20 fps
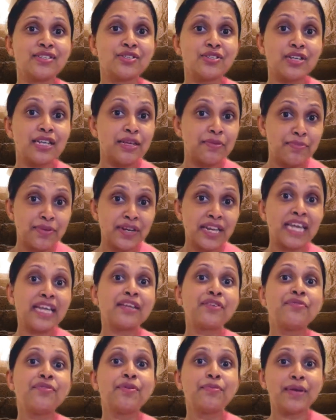to
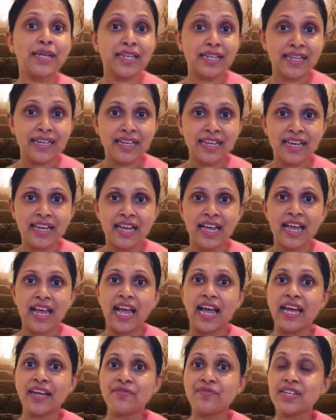liberate women.
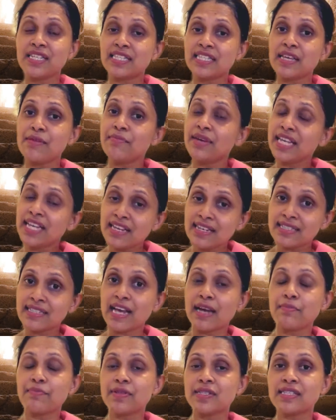And we see many
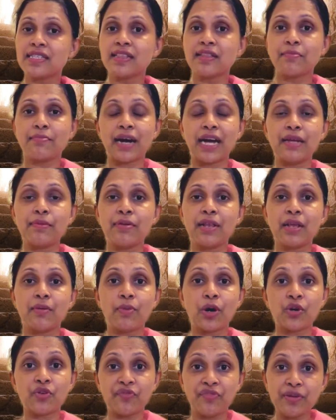examples in the Bible
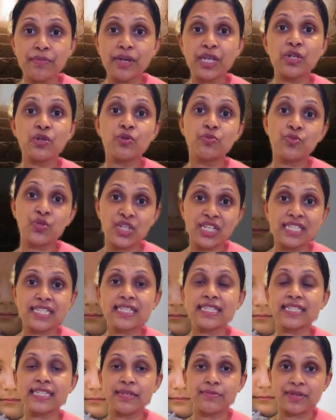about women whom
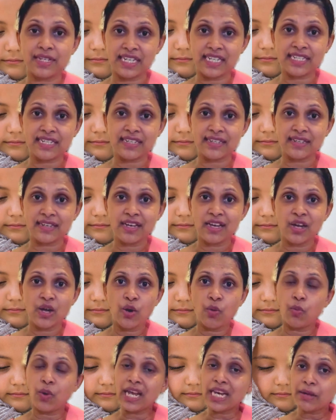Jesus liberated.
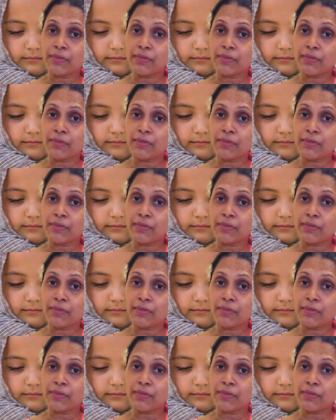One